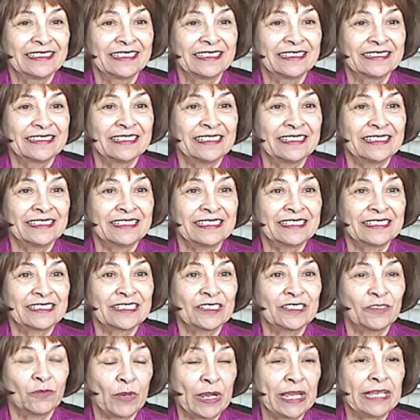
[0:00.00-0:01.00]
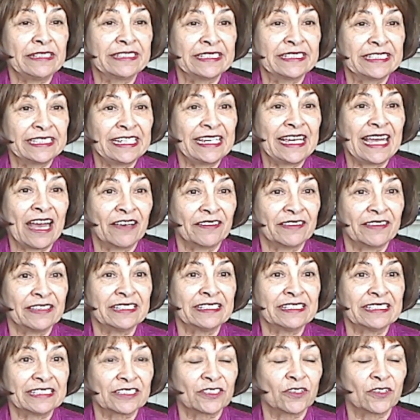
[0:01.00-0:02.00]
just to wait and see how
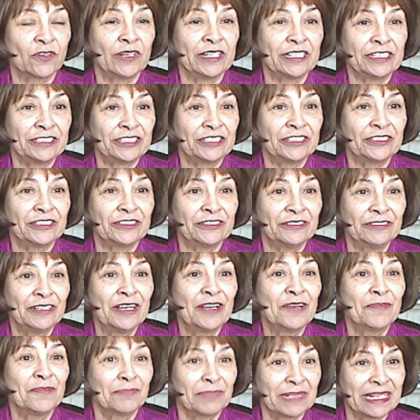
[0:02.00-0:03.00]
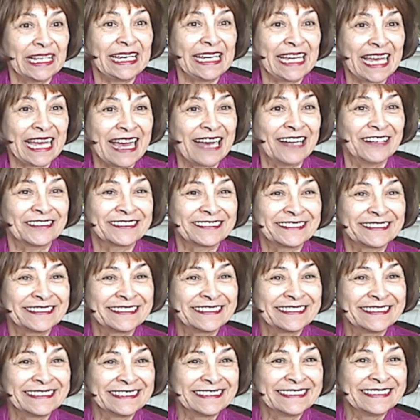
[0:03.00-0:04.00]
this is going to play out.
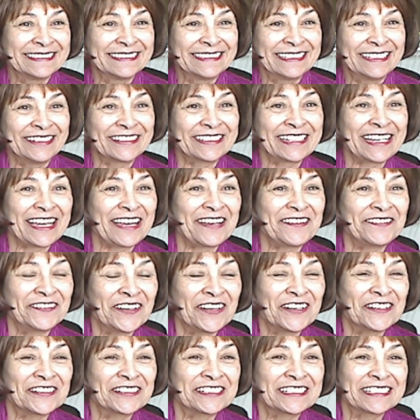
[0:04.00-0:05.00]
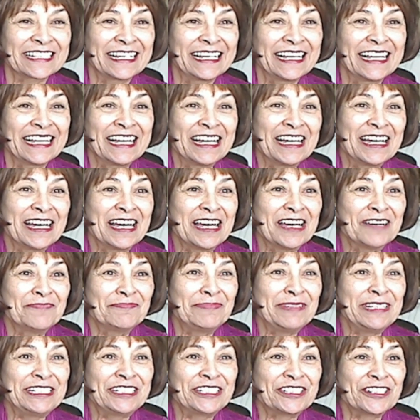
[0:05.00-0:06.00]
Okay, folks.
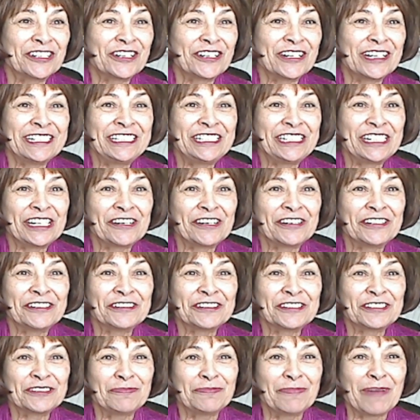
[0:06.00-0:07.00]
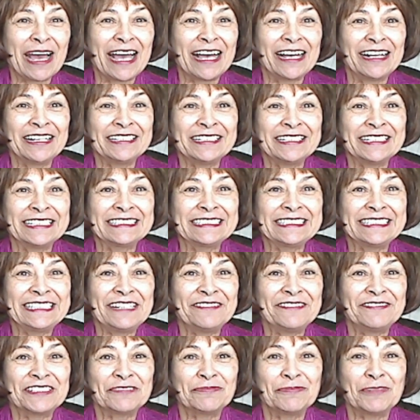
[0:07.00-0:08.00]
Be sure and share your smile and
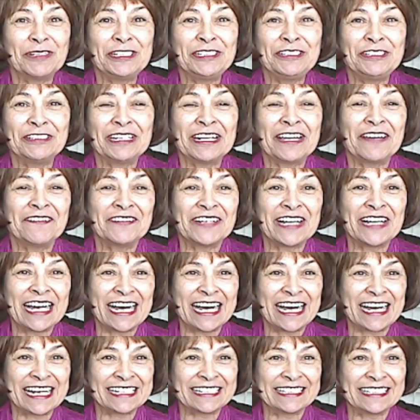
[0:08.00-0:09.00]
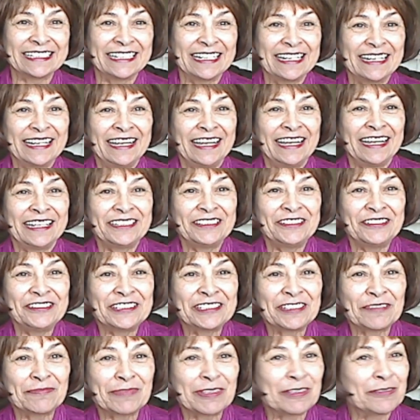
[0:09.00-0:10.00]
give someone you love a hug and do
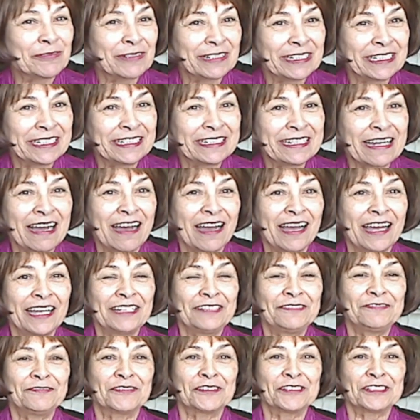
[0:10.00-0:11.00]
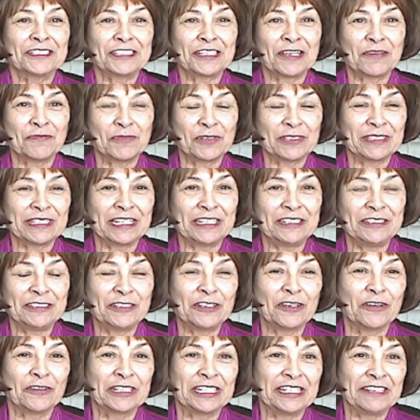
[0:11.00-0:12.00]
something really kind for someone that you
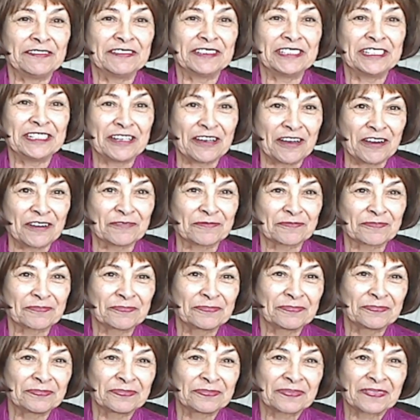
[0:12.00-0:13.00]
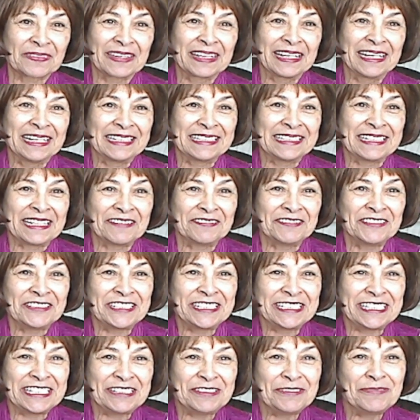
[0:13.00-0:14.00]
don't even know. Love you.
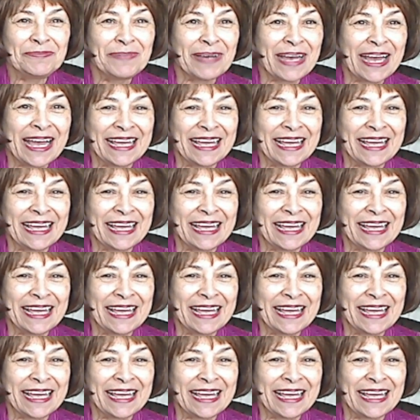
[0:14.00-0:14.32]
See you. Bye.